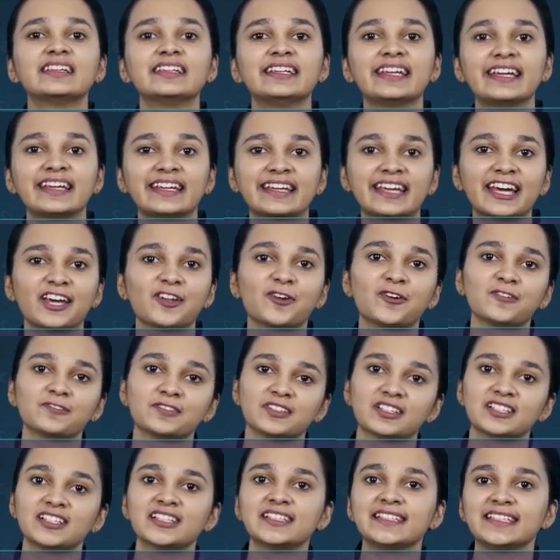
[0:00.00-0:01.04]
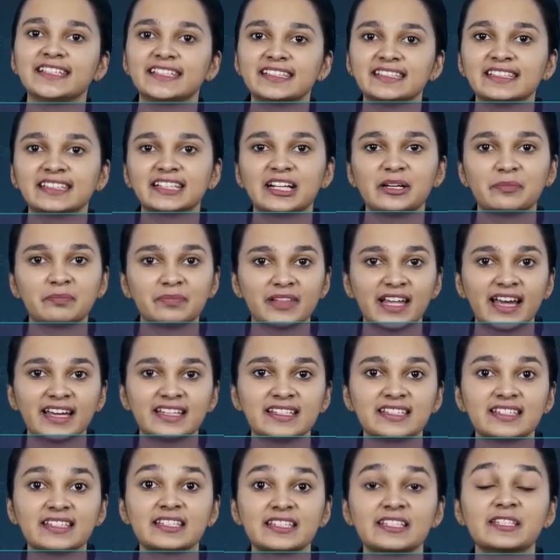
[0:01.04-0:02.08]
take care of the legal
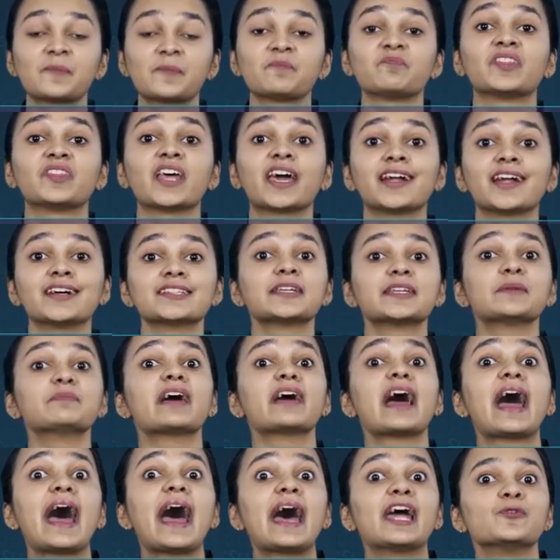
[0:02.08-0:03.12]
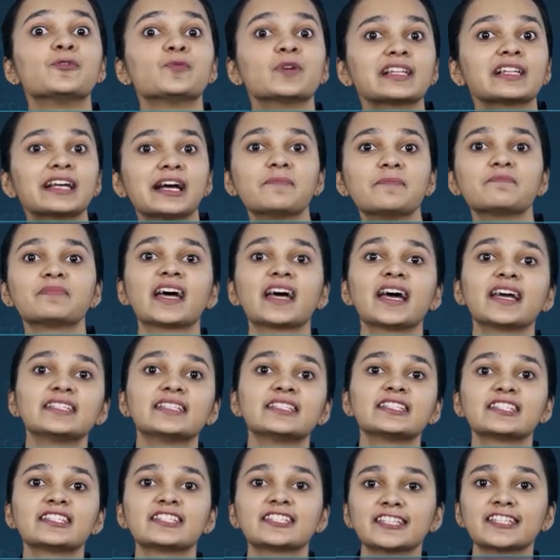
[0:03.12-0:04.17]
compliances there are some annual
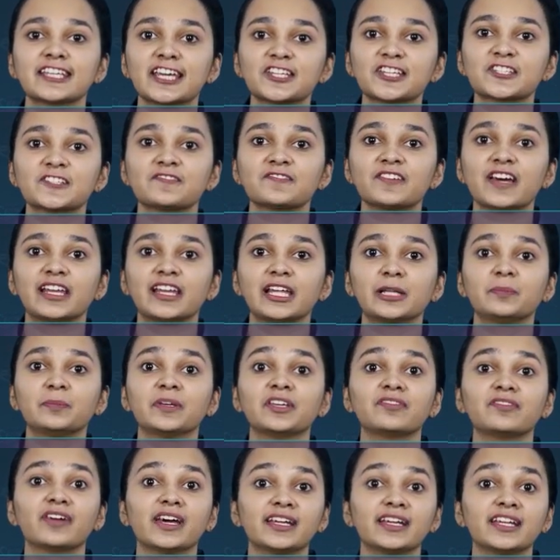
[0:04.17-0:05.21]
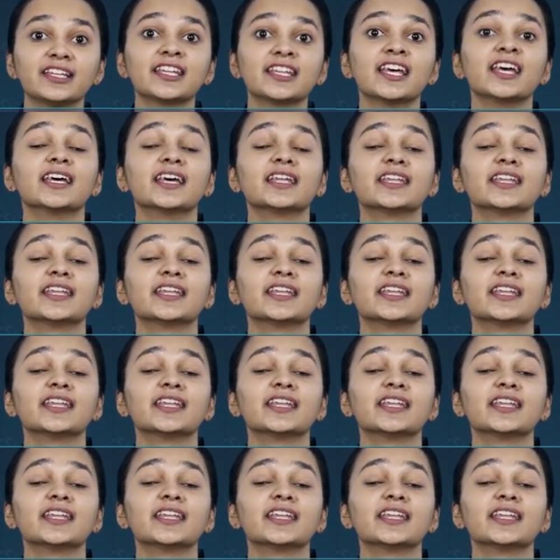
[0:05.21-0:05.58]
compliances in case of llp wherein